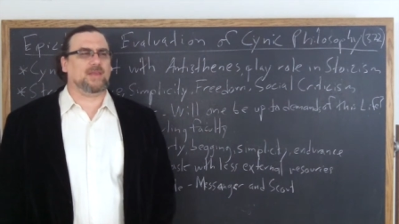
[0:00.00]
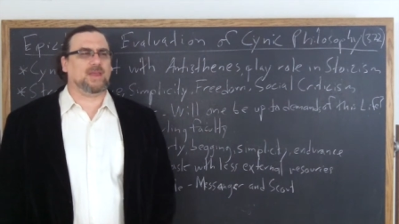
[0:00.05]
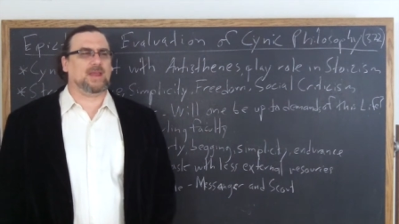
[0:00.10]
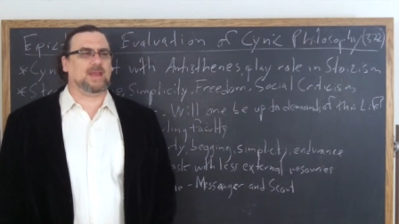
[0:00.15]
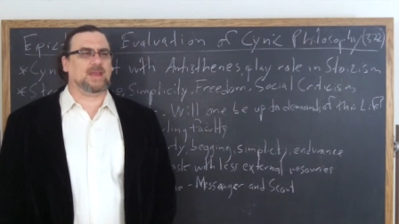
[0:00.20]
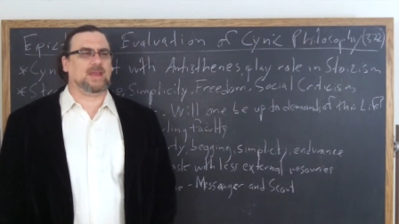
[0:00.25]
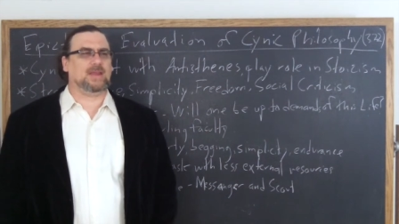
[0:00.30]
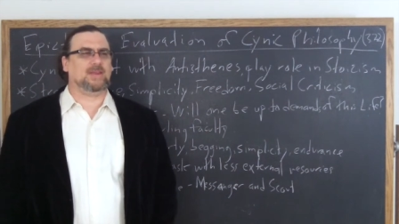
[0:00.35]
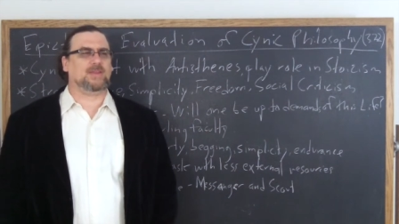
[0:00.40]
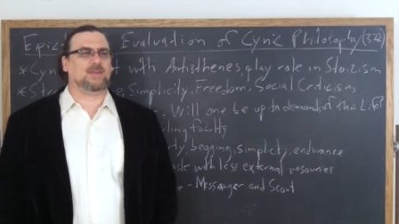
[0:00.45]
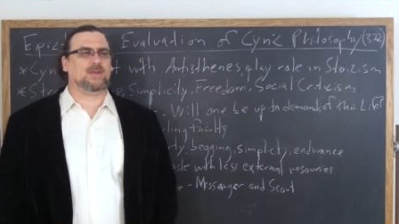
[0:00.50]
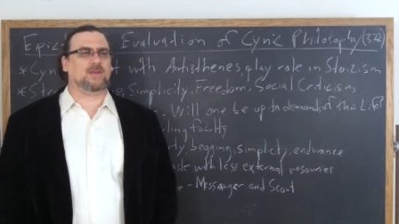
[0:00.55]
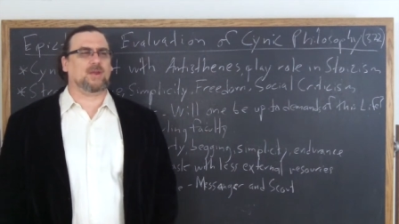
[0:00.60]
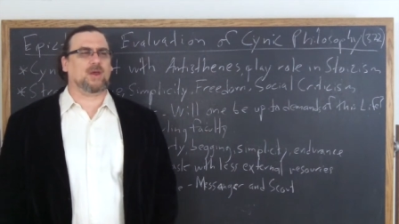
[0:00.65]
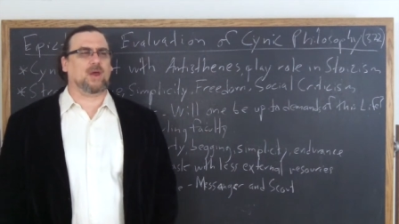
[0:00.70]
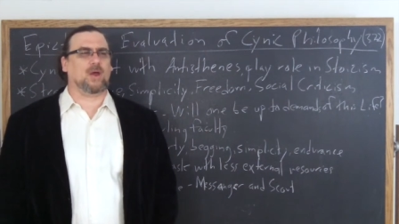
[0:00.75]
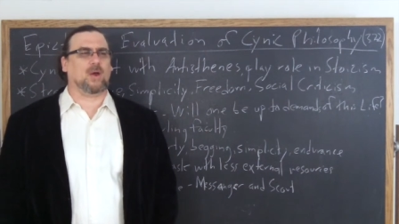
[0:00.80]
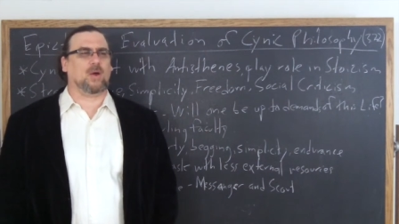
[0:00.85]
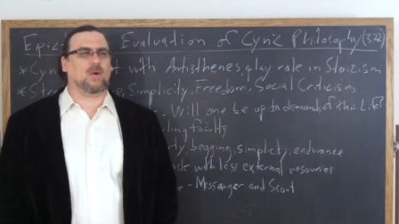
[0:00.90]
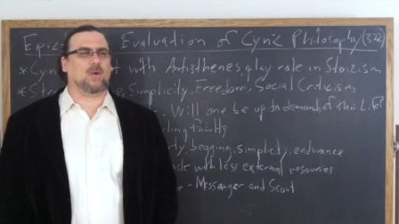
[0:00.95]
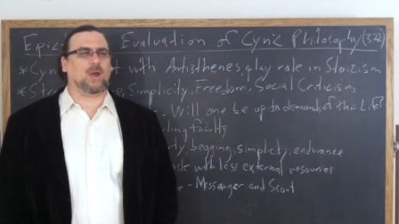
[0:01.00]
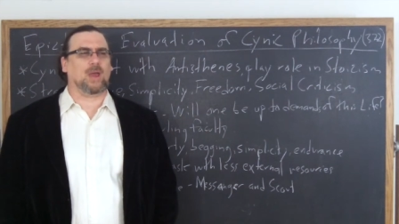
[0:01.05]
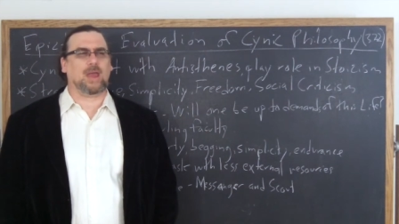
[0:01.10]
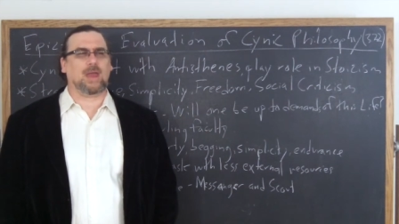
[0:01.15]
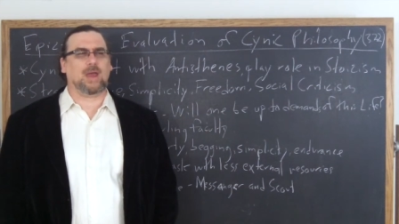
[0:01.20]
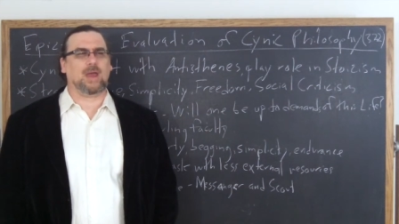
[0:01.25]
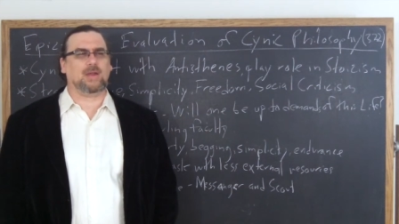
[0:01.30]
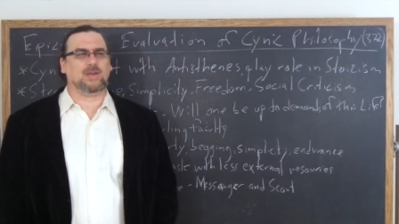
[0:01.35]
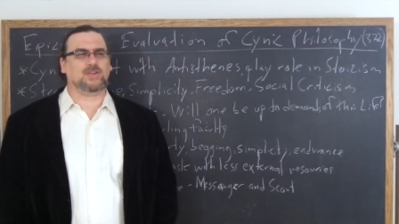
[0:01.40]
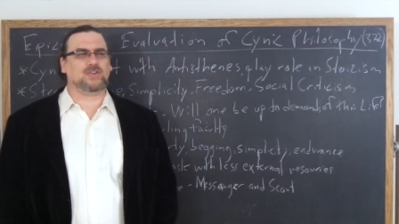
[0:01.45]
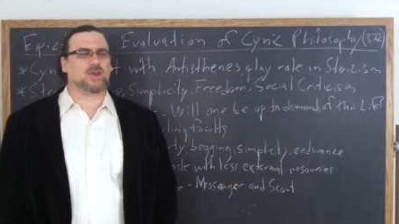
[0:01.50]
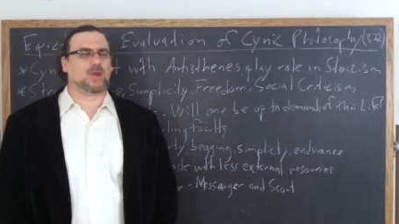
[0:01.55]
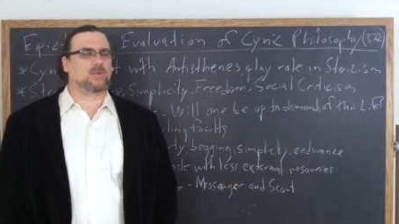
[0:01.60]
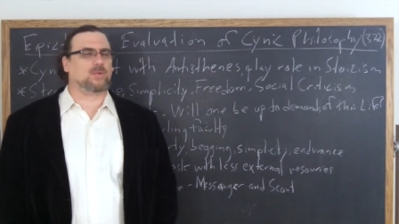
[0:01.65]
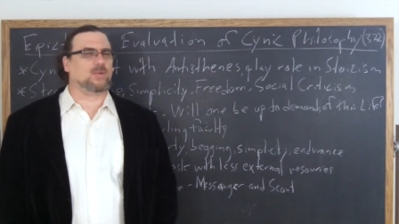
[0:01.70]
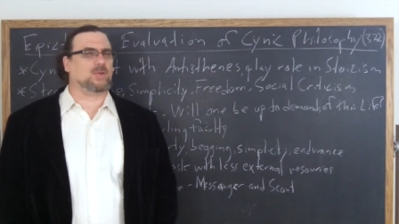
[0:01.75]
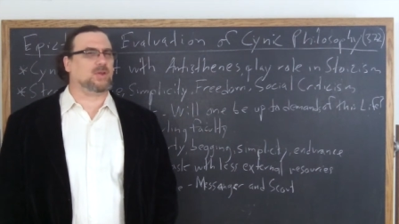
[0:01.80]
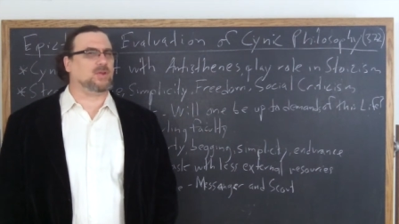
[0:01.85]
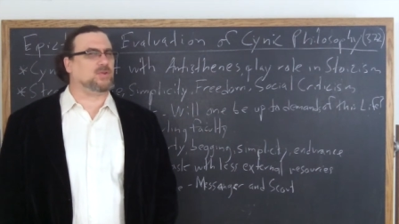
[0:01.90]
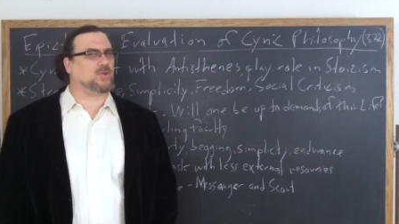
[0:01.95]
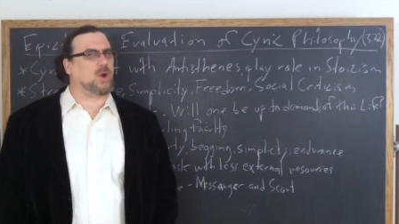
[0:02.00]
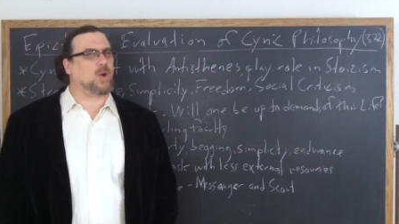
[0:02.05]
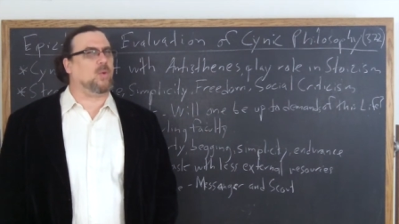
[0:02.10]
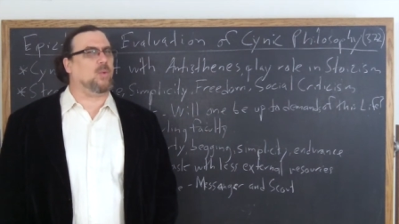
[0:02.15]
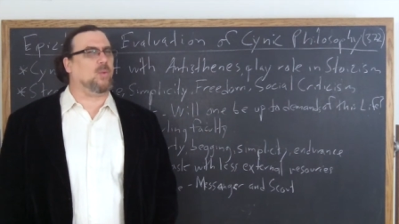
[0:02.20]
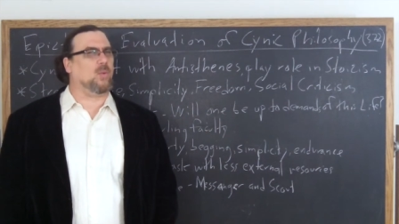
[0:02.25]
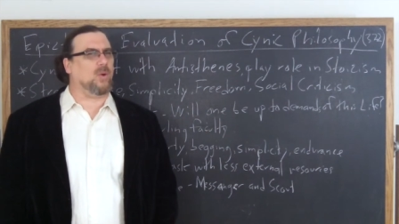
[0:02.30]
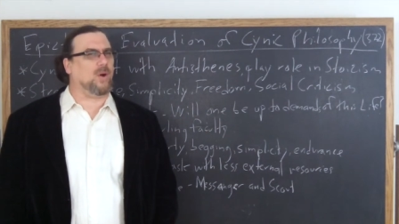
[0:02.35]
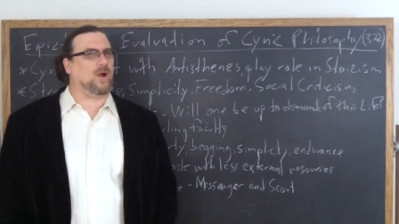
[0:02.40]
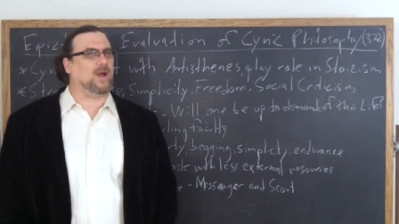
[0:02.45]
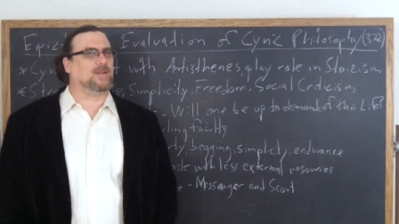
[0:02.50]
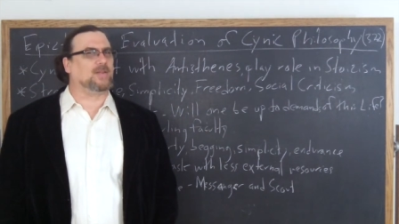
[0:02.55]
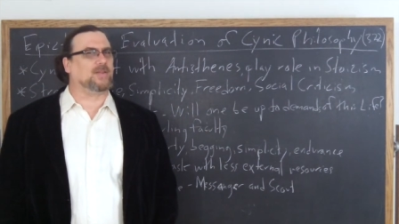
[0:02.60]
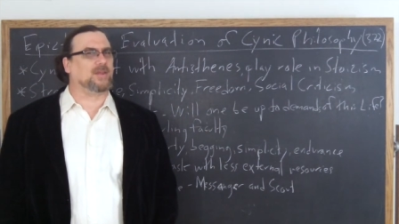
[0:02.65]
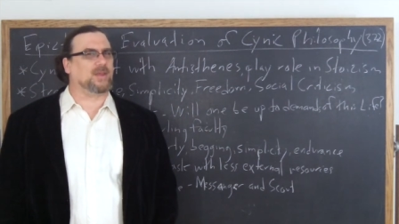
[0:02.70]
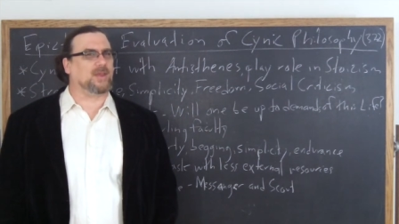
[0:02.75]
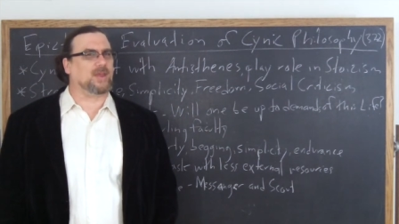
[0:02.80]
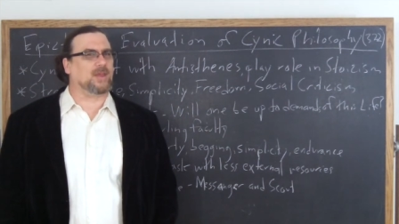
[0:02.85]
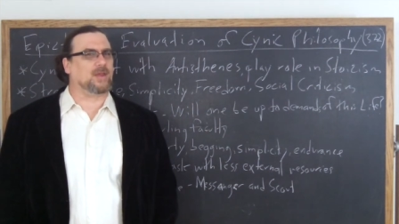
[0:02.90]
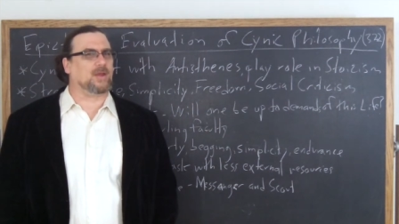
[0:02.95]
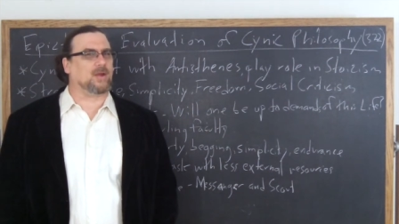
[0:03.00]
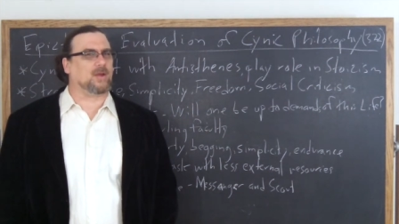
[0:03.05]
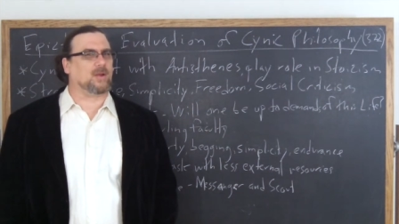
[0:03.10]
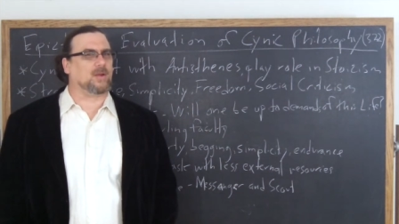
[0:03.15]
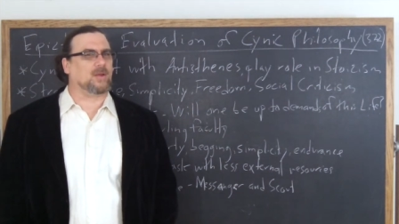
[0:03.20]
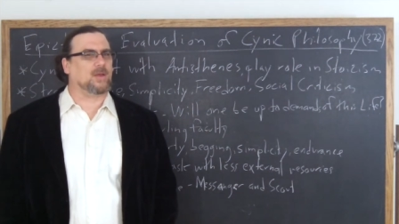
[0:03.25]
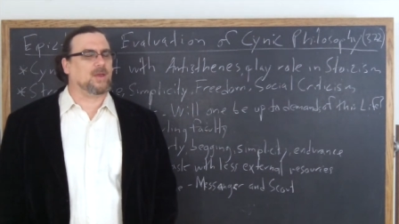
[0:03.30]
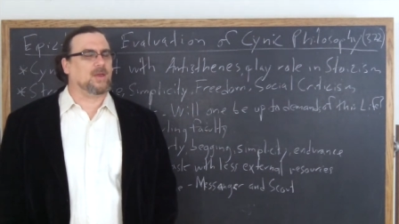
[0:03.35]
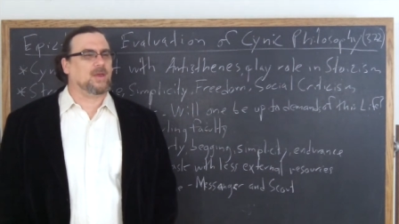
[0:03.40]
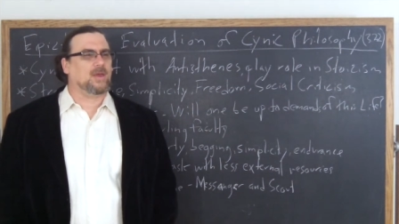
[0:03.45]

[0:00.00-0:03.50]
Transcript: they need to know and generally don't want to hear.